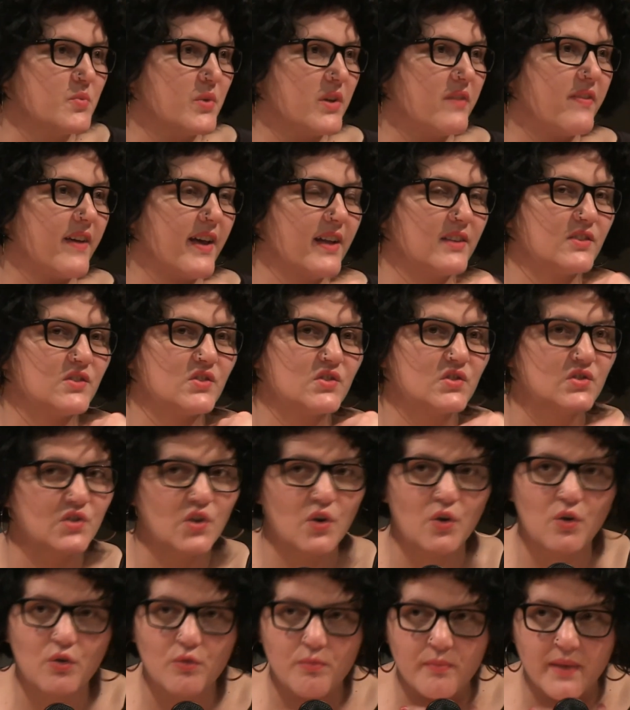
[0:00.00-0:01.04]
We've had
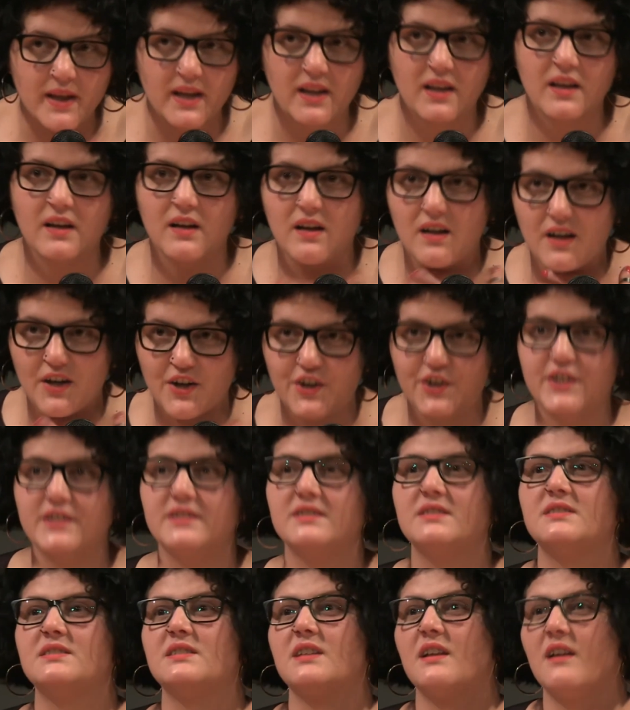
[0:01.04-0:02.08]
so many
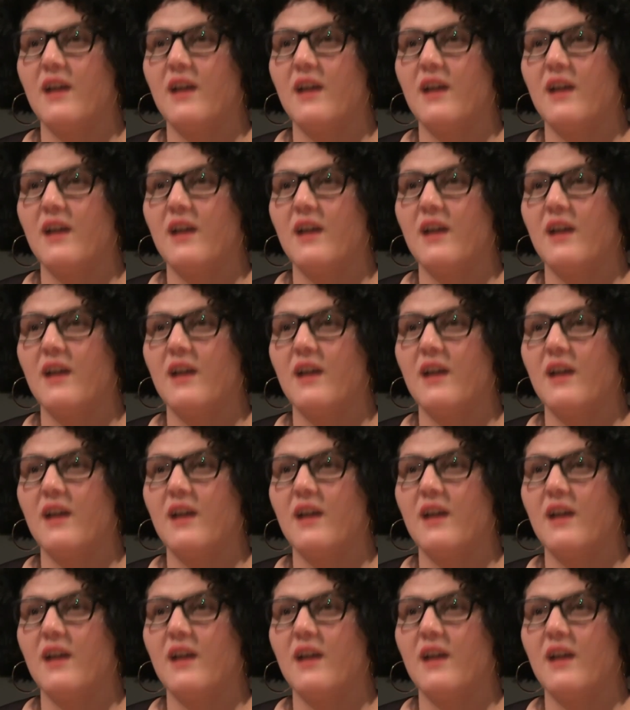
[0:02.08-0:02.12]
artists